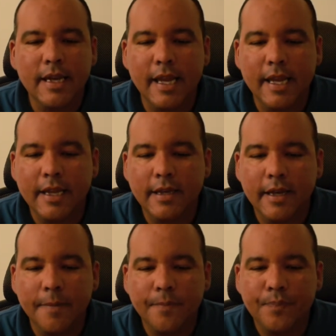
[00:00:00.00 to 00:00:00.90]
And
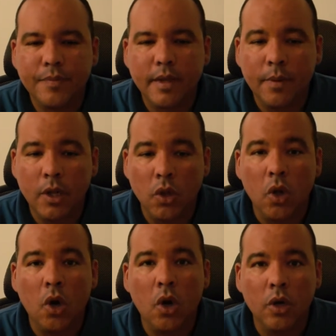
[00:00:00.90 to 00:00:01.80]
I went a
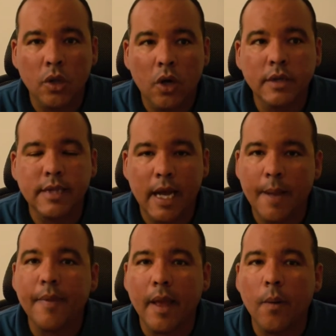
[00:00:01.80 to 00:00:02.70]
long, long
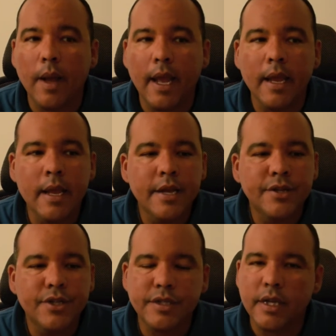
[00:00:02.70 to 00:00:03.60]
time that way,
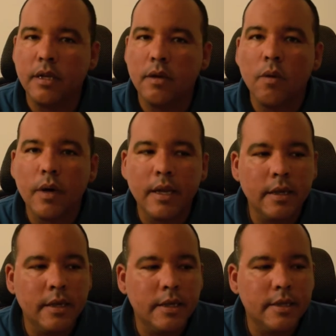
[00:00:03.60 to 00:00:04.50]
just ignoring
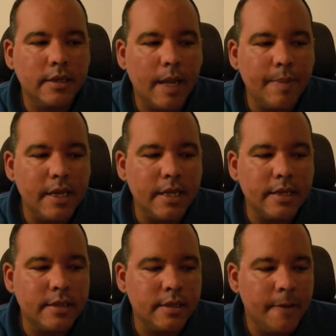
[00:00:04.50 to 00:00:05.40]

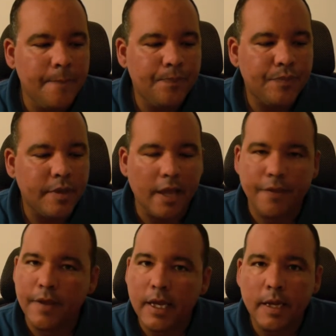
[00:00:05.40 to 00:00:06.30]
diabetes, not
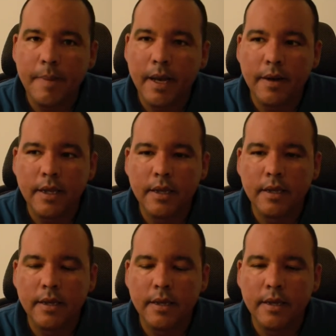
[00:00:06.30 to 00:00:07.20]
thinking about it,
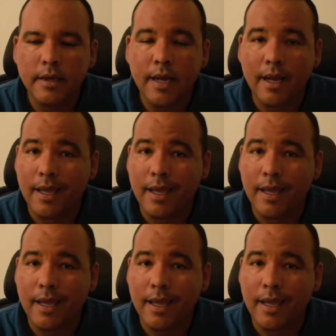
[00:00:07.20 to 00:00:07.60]
not